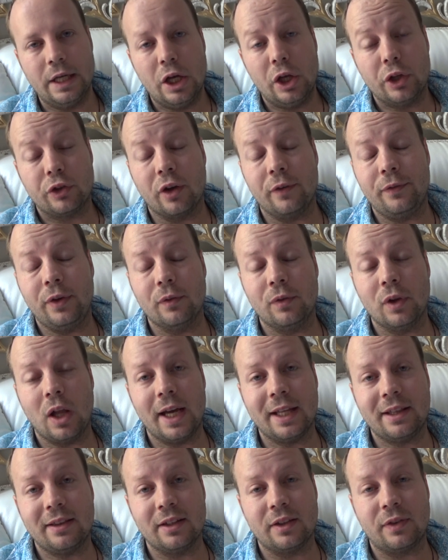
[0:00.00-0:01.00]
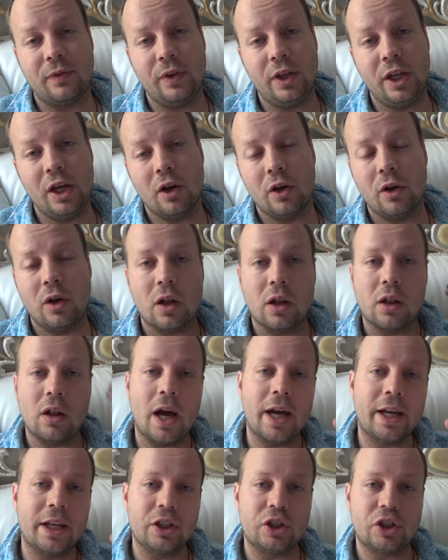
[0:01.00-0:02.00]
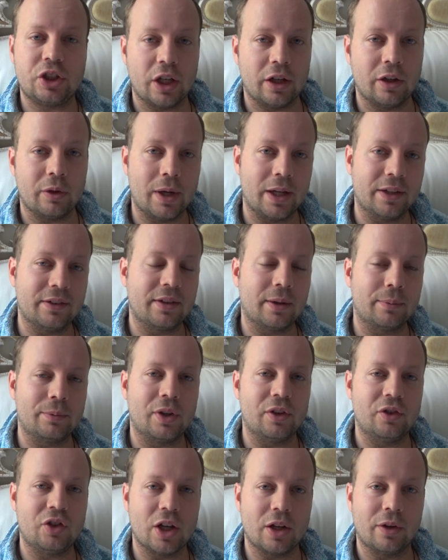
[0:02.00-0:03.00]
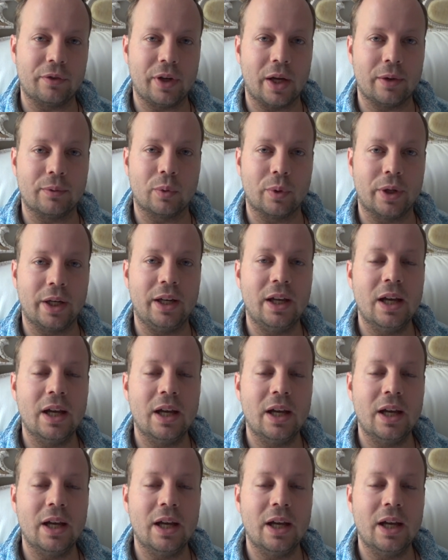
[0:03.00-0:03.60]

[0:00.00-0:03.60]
So if you've liked this video, like it, share it around, sub to the channel if you haven't already,